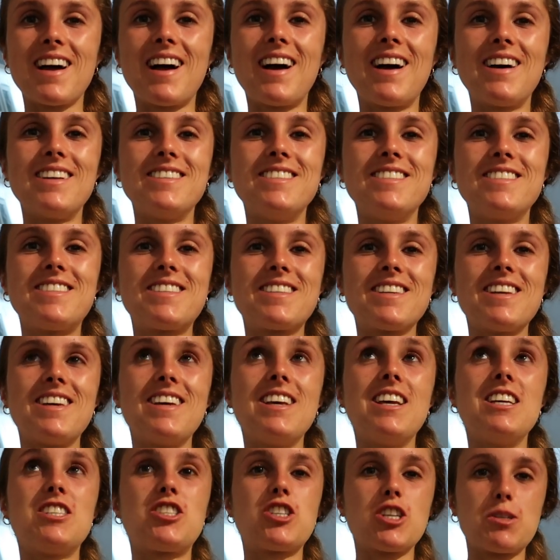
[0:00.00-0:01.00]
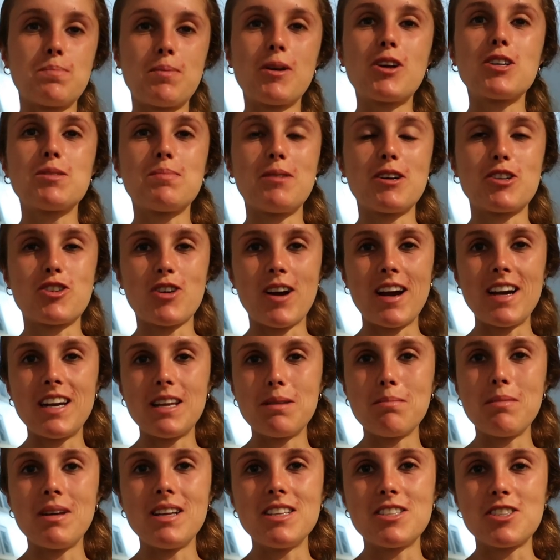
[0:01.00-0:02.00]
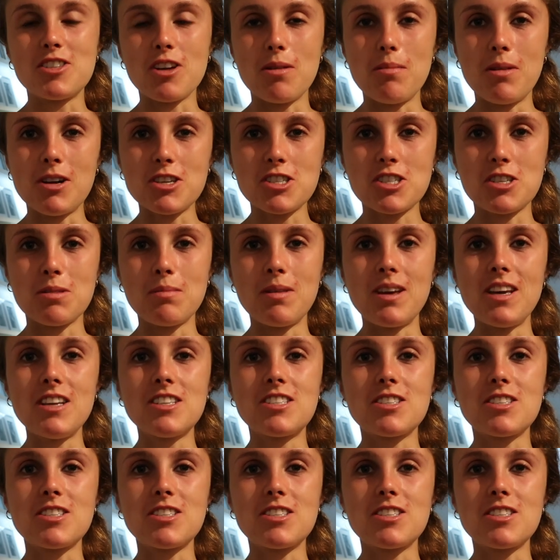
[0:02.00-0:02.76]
and it's just because my training means so much to me.